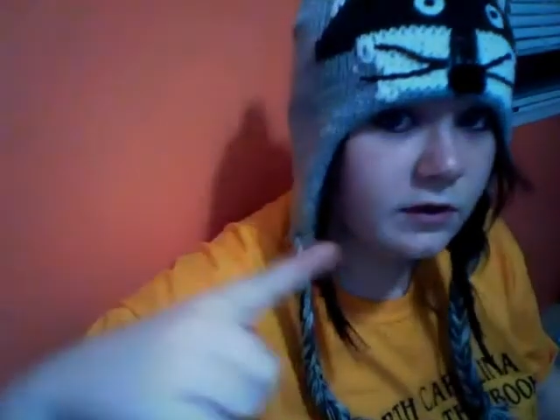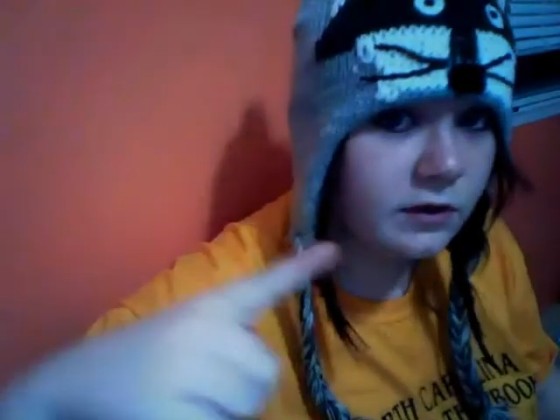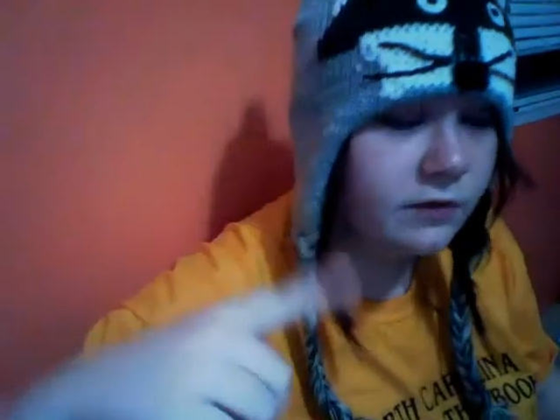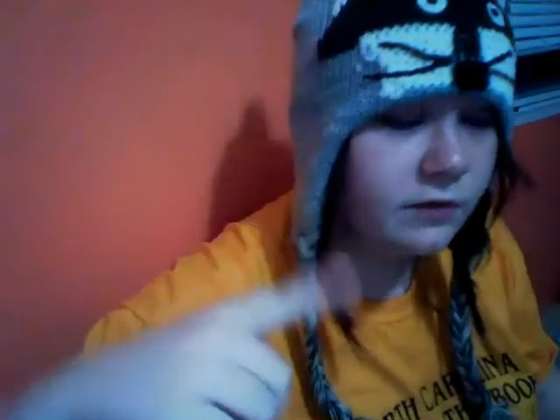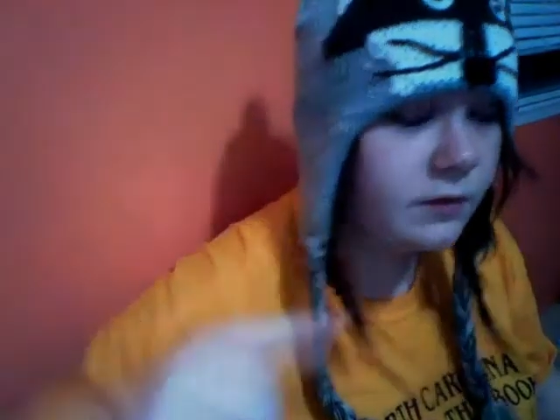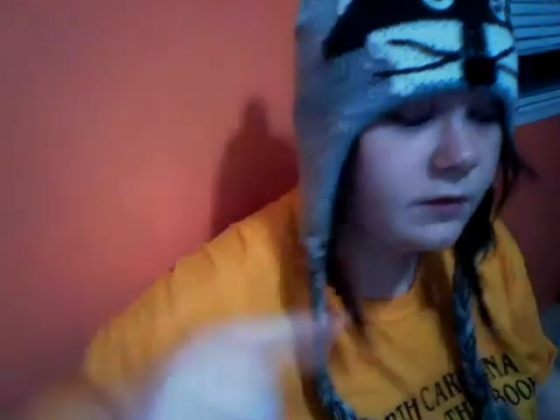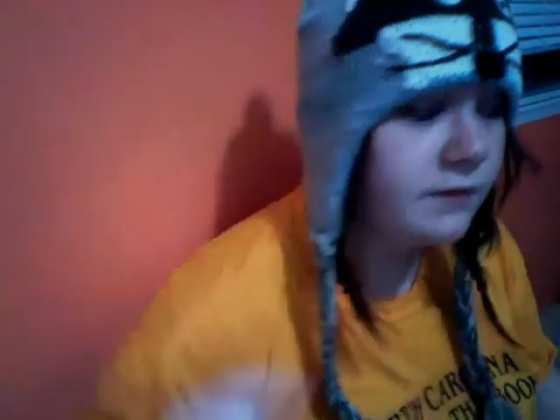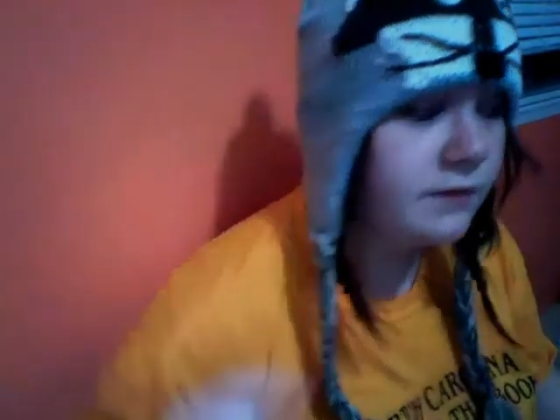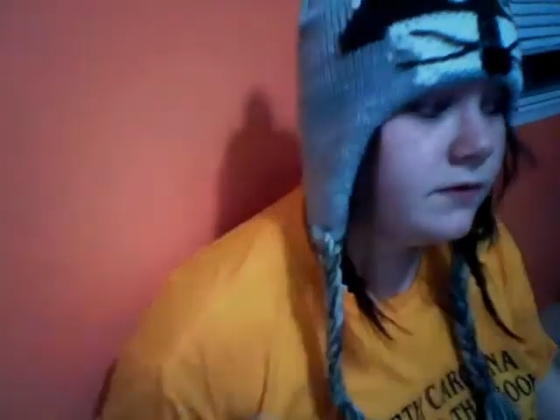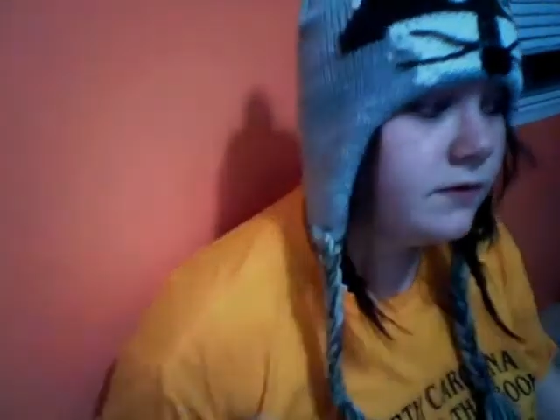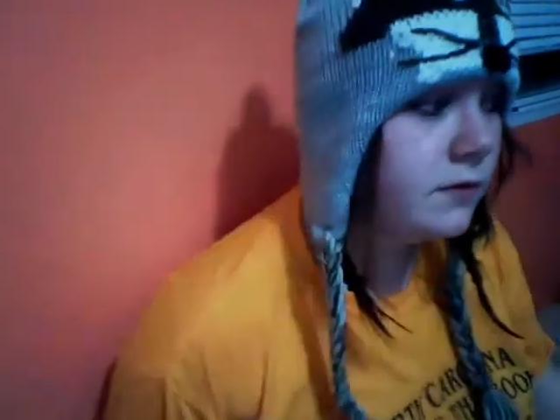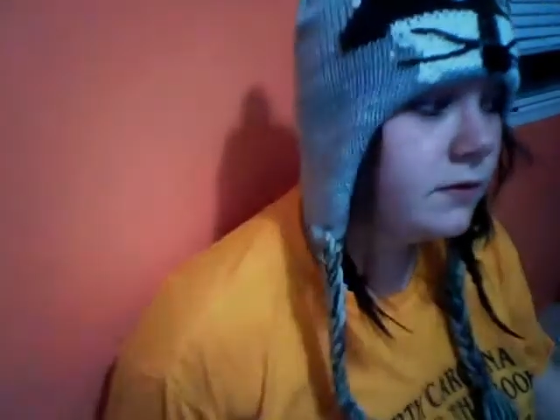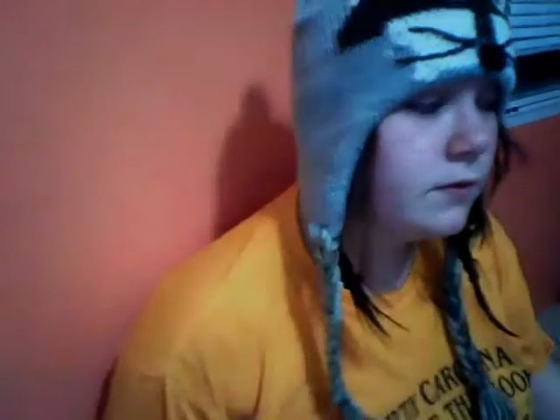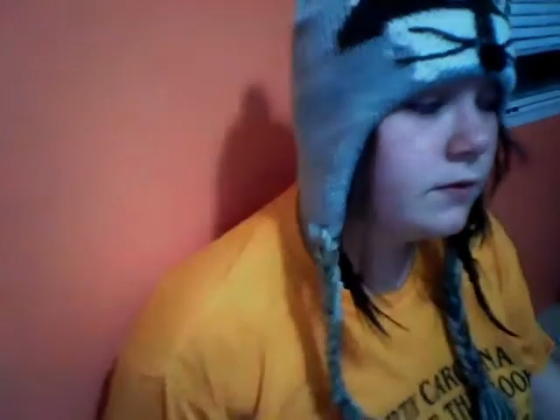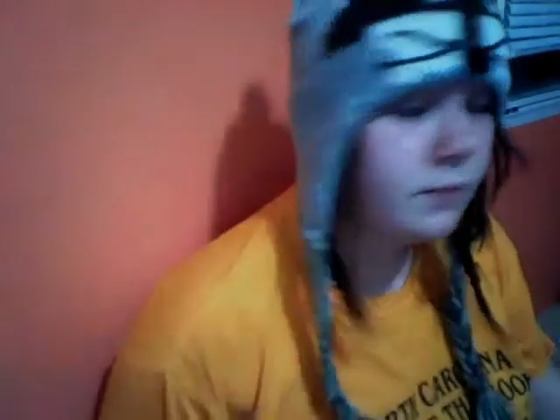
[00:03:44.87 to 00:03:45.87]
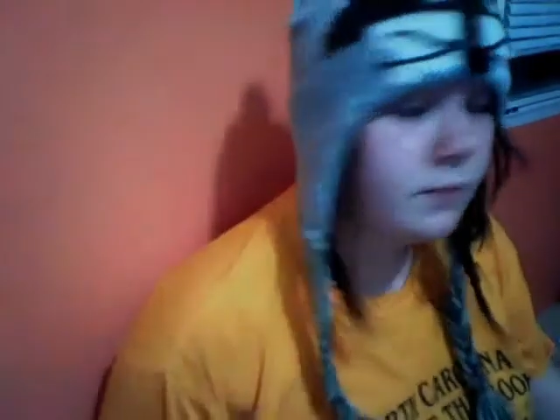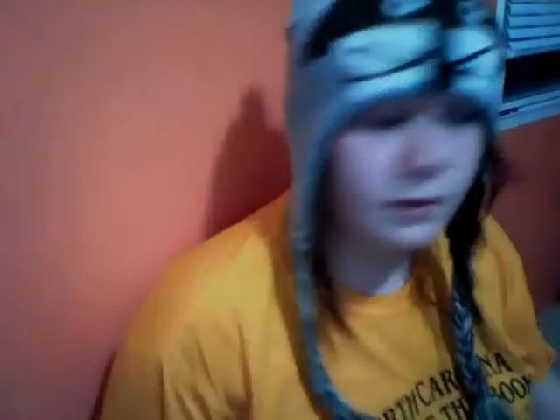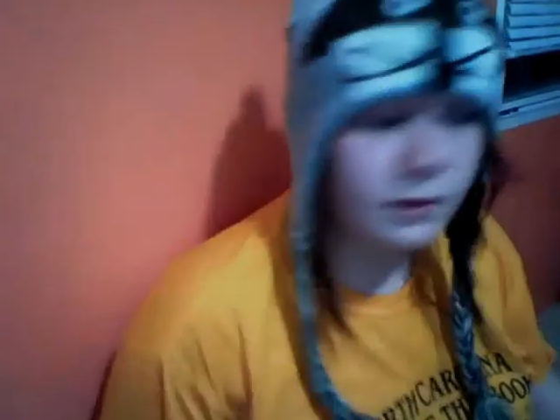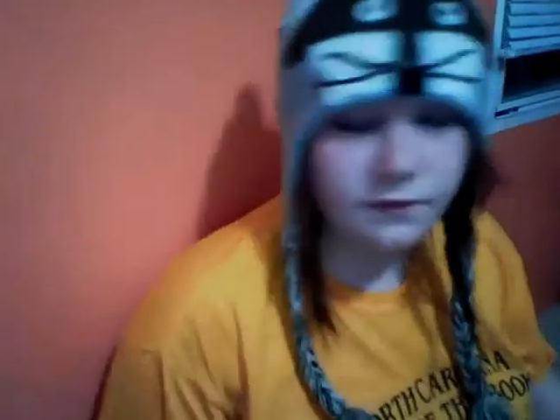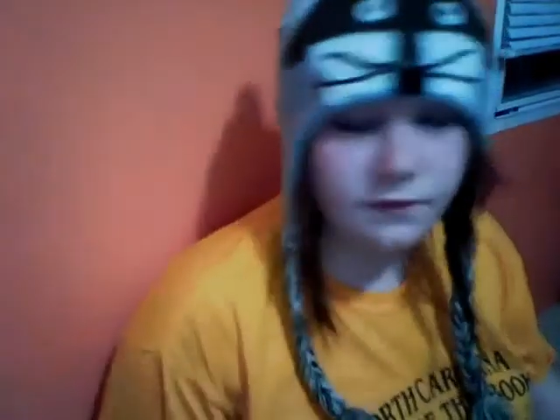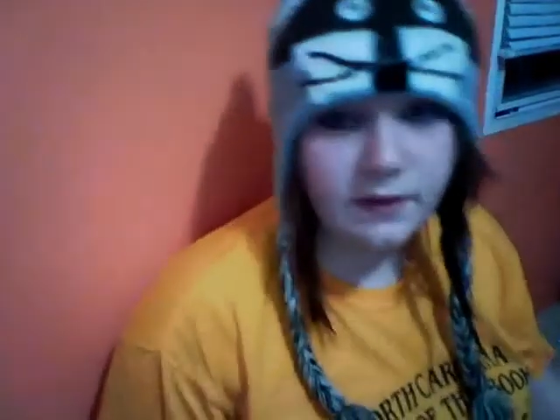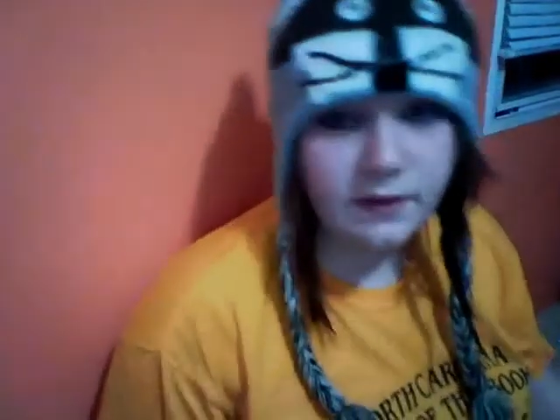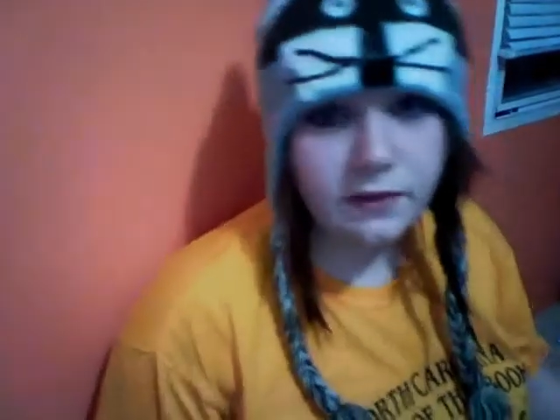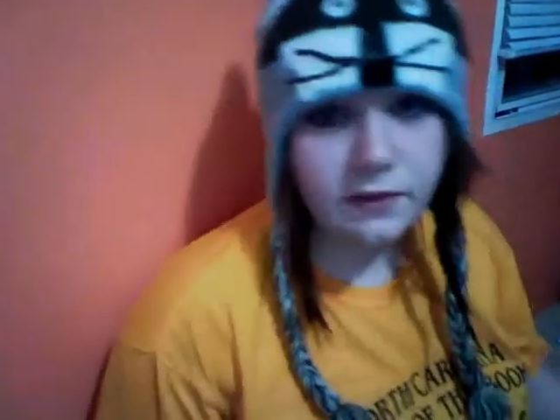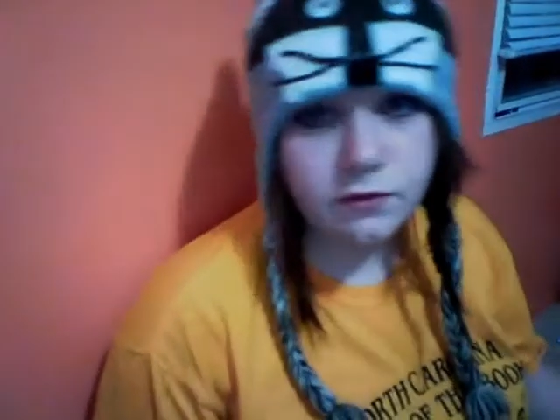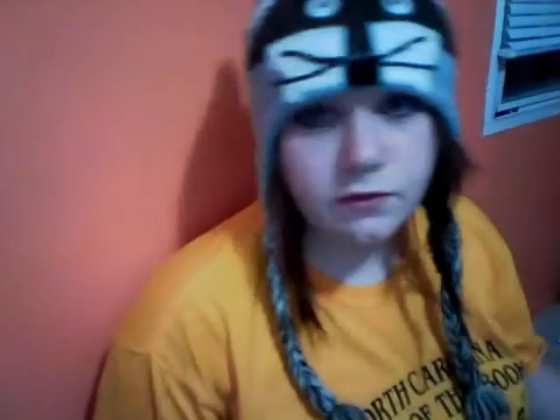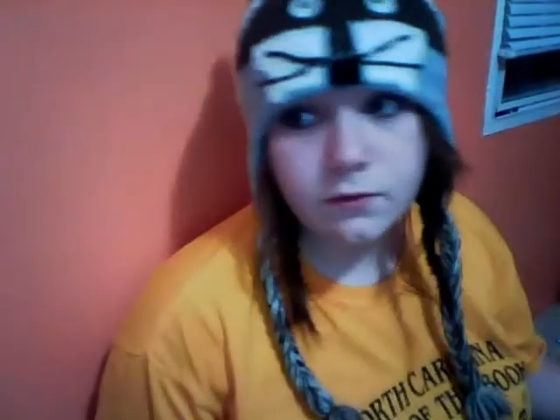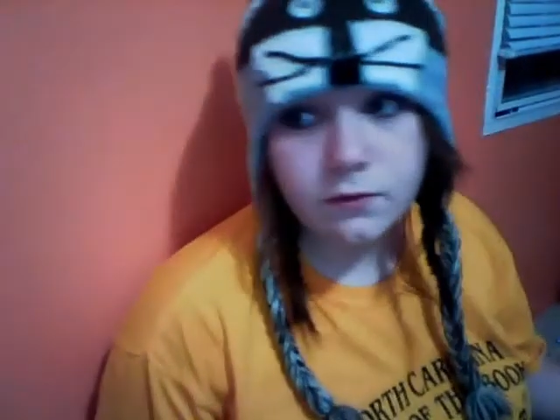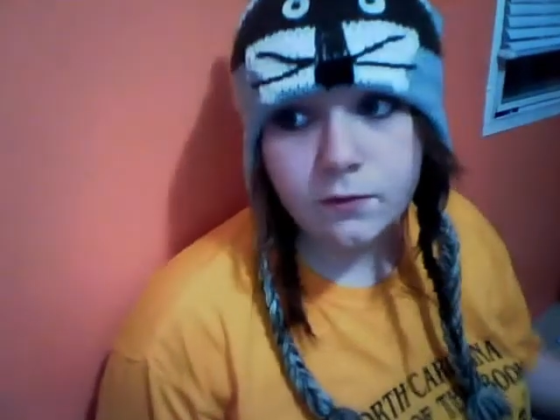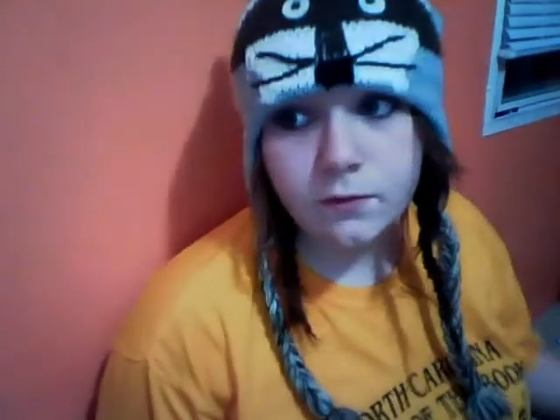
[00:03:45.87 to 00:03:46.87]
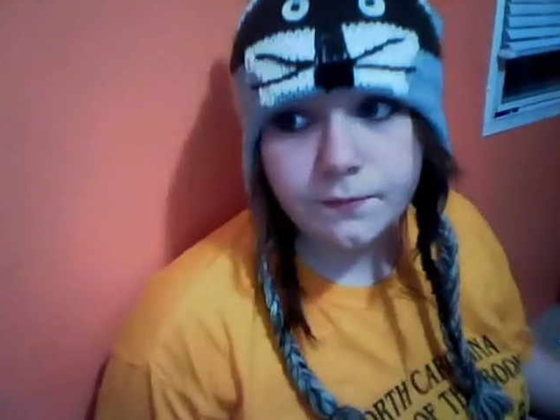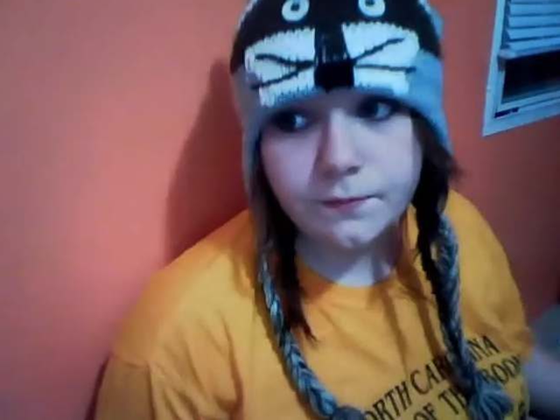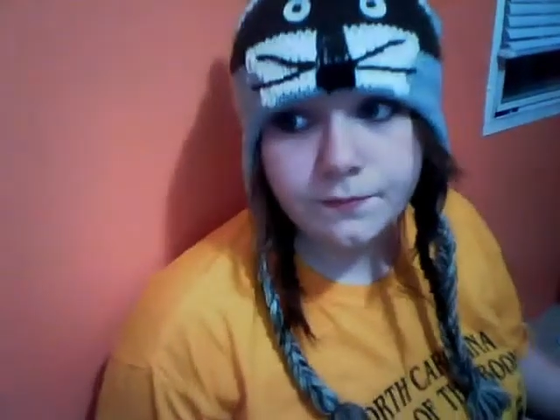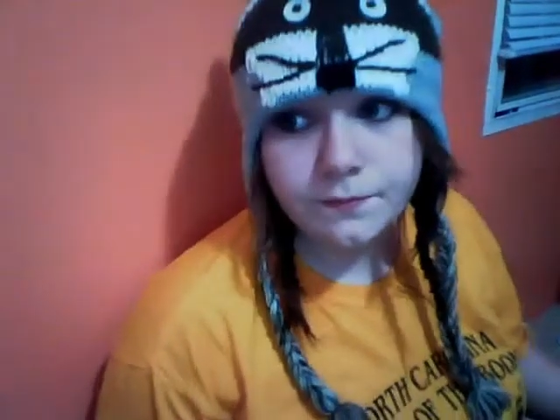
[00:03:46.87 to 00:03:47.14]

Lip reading: least one of you would find this cool.